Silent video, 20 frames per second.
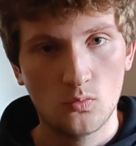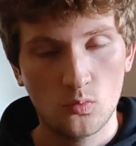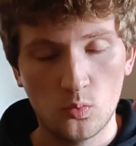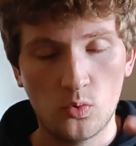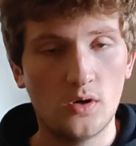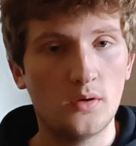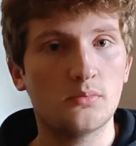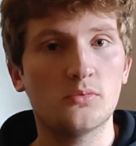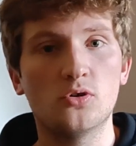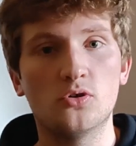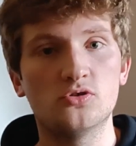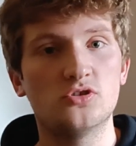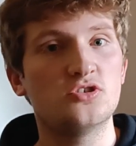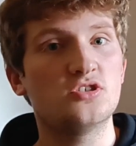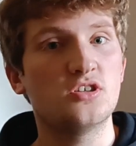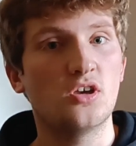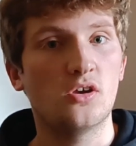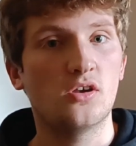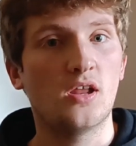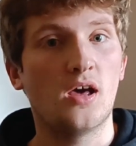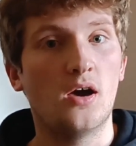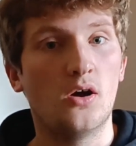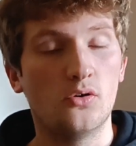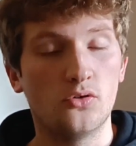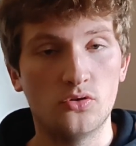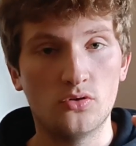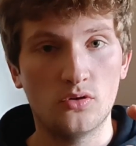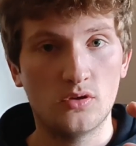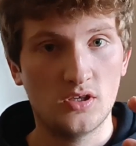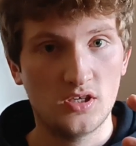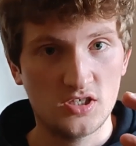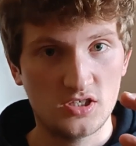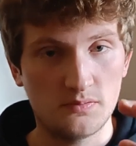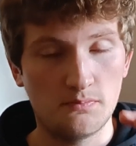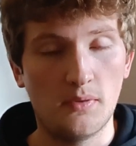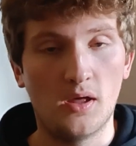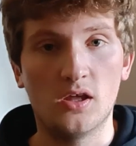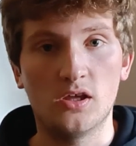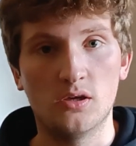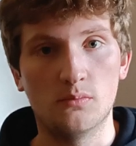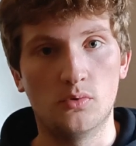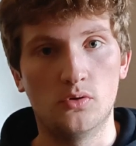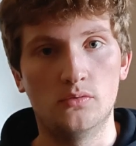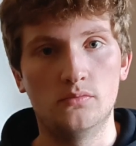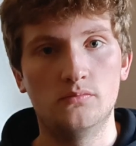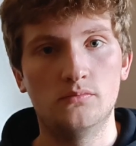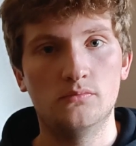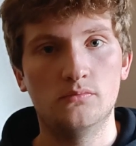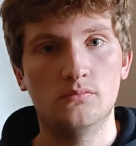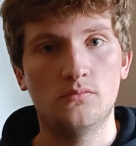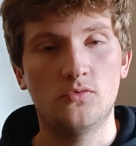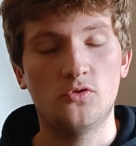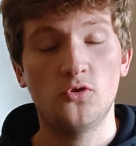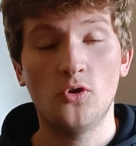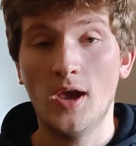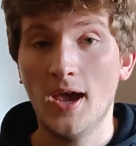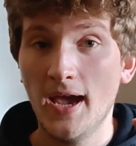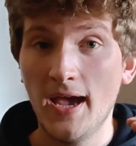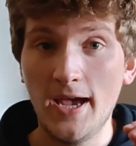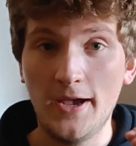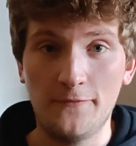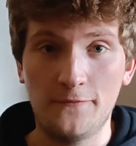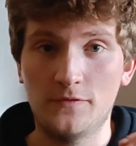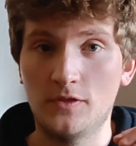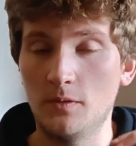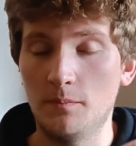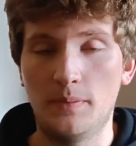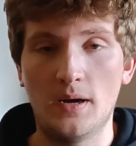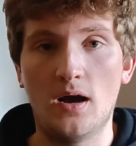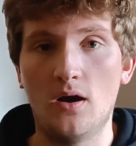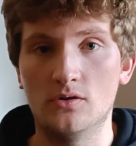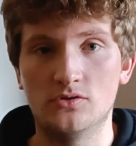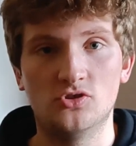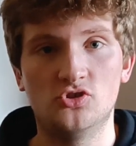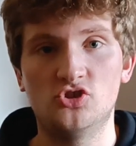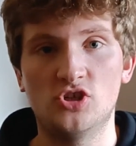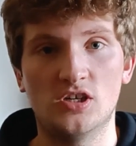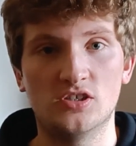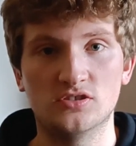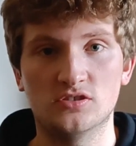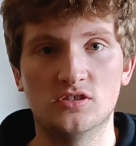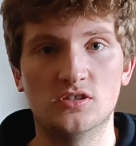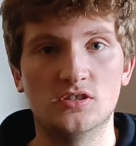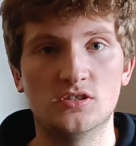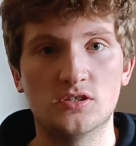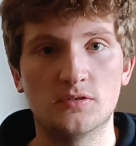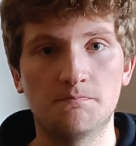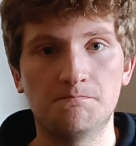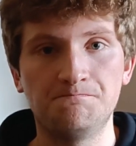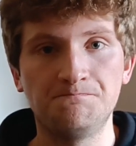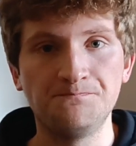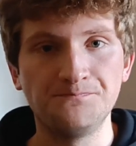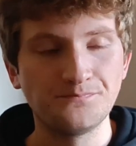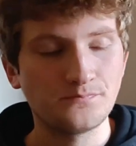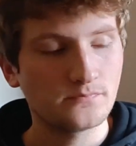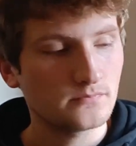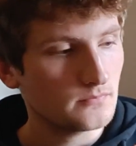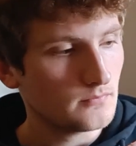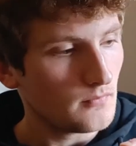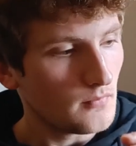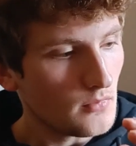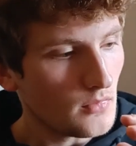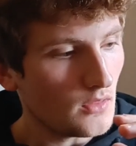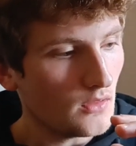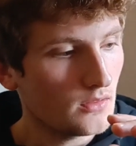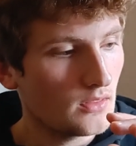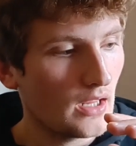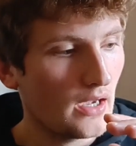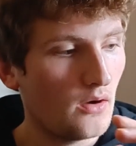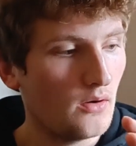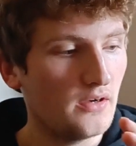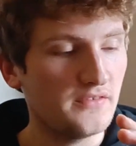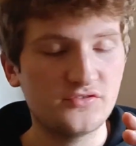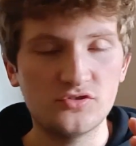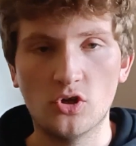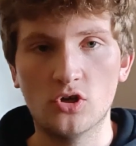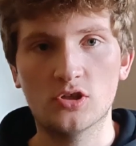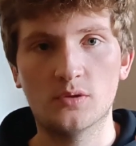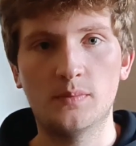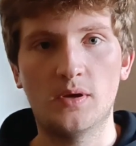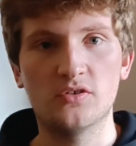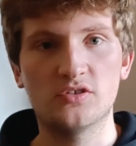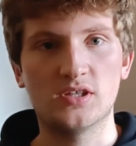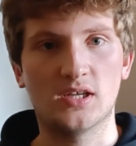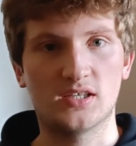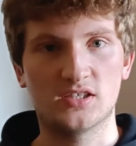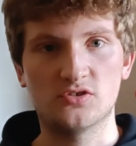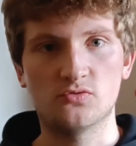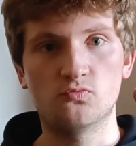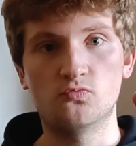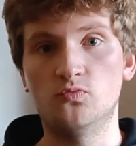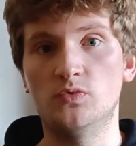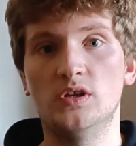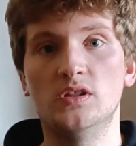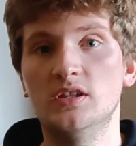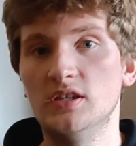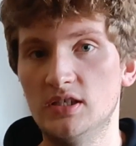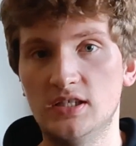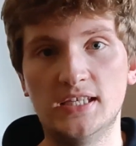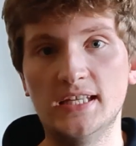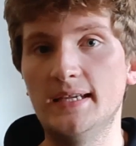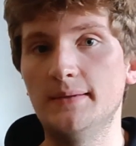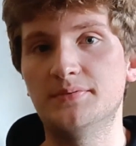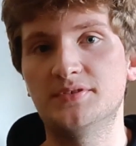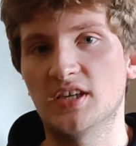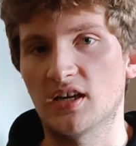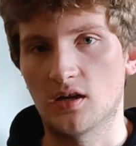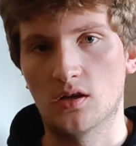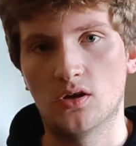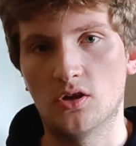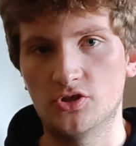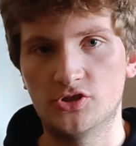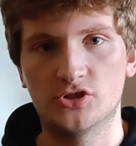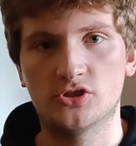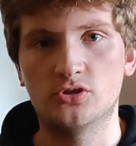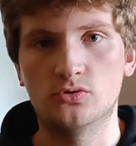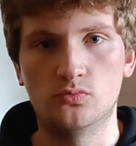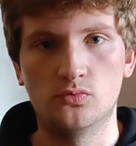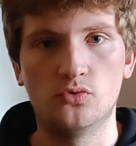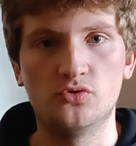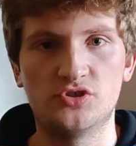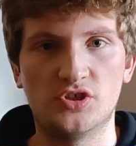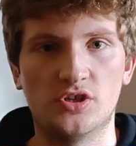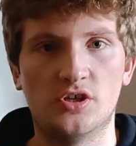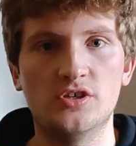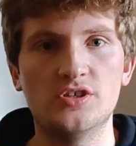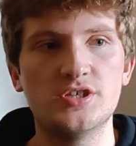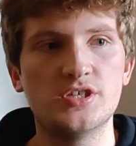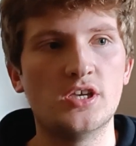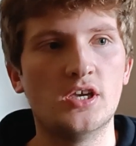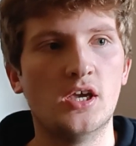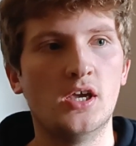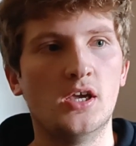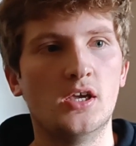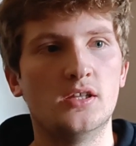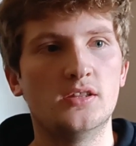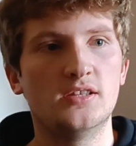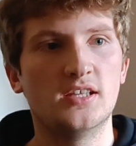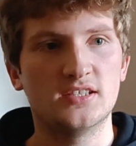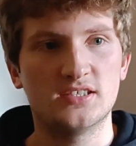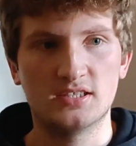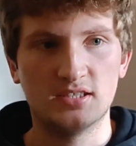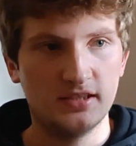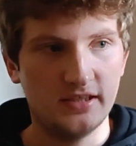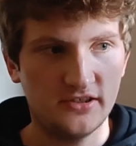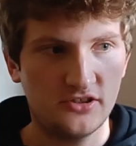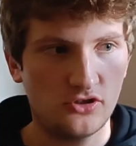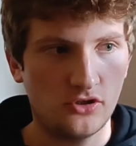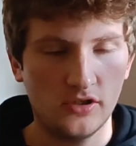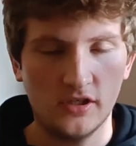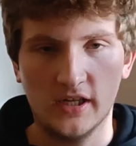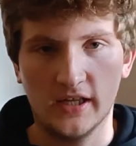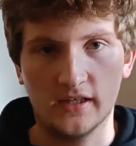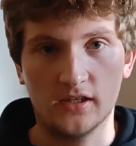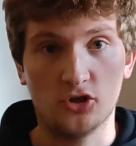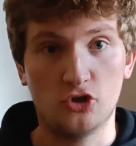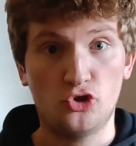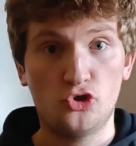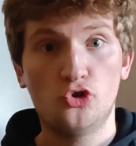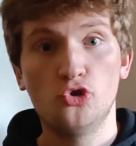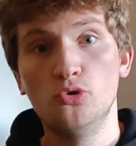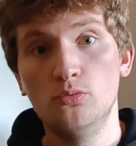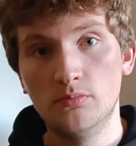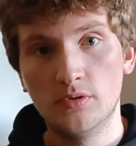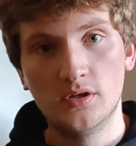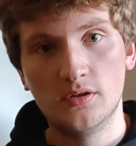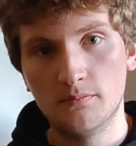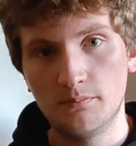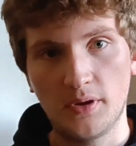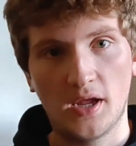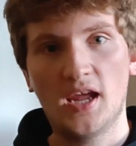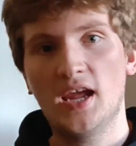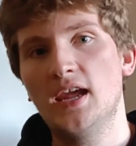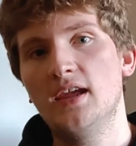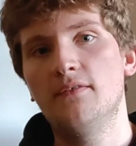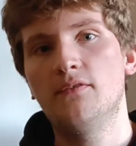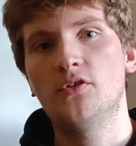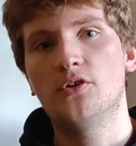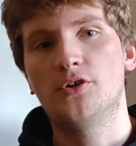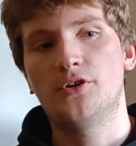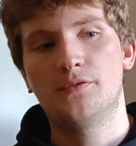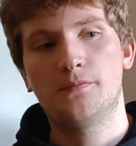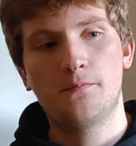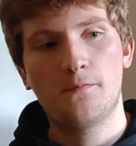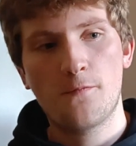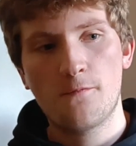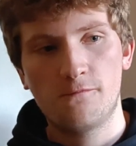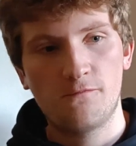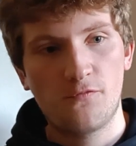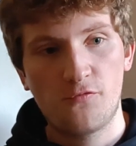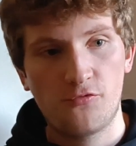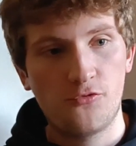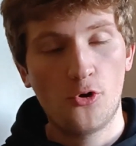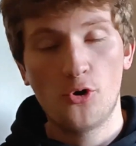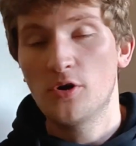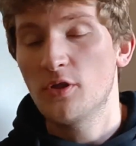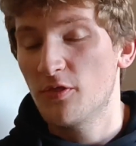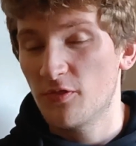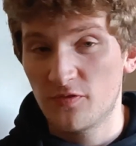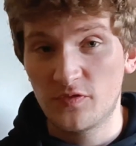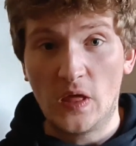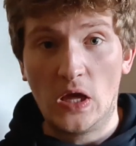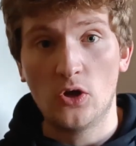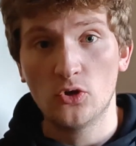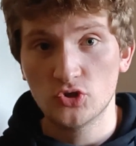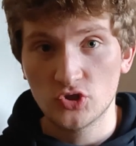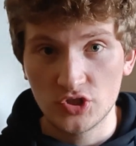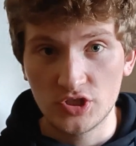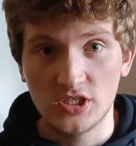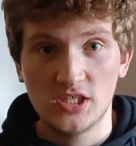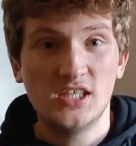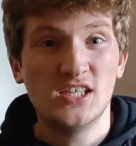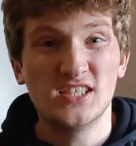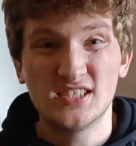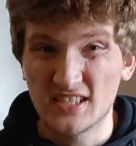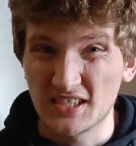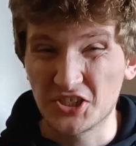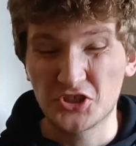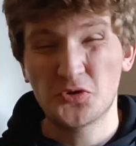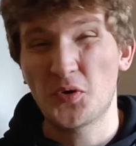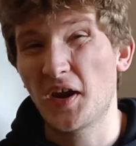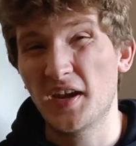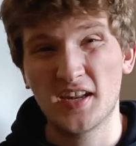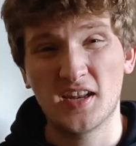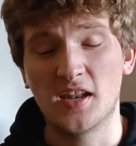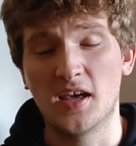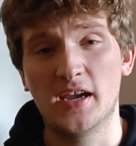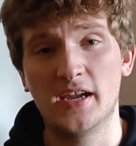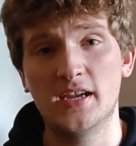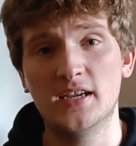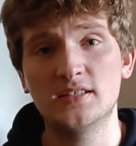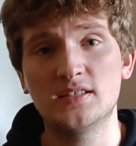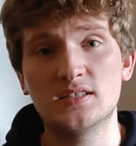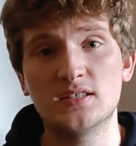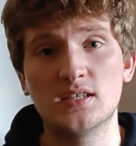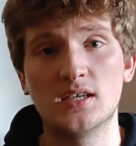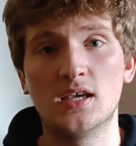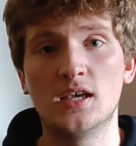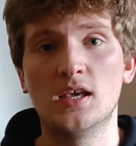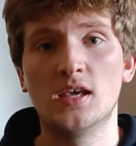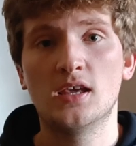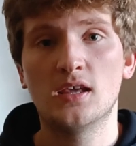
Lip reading: What I'm going to tell you now is malleable. You have the power to change this. Now, I've talked about like some really deep psychological roots in us. That's literally like human behavior, 30,000 years ingrained in our heads.